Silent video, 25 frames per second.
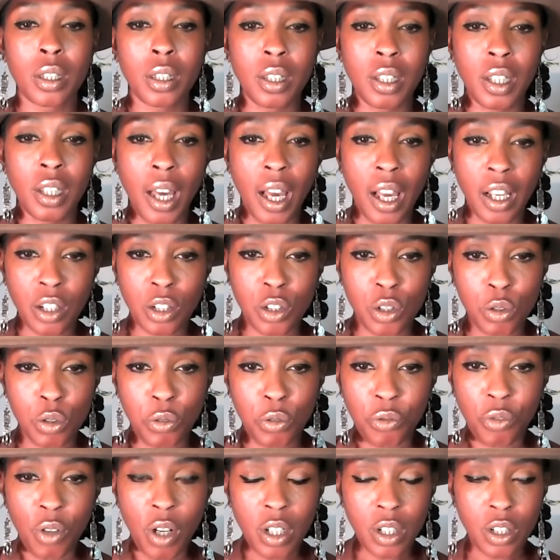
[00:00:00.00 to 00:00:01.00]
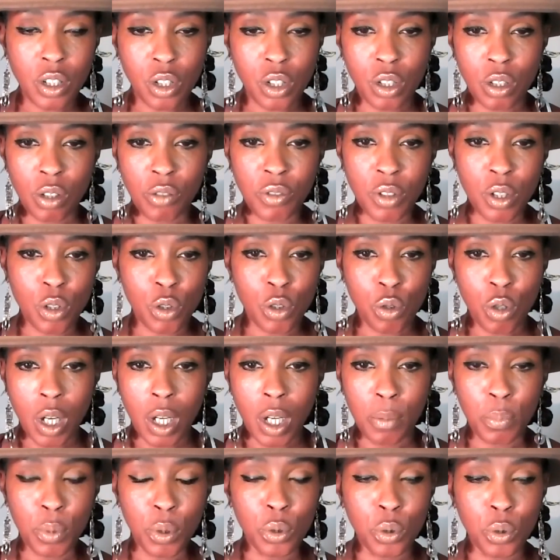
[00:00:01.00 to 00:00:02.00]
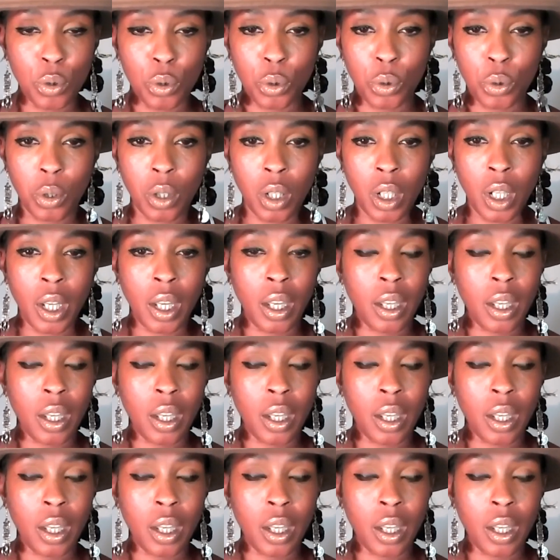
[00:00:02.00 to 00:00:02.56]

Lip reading: The actual function of the tribunal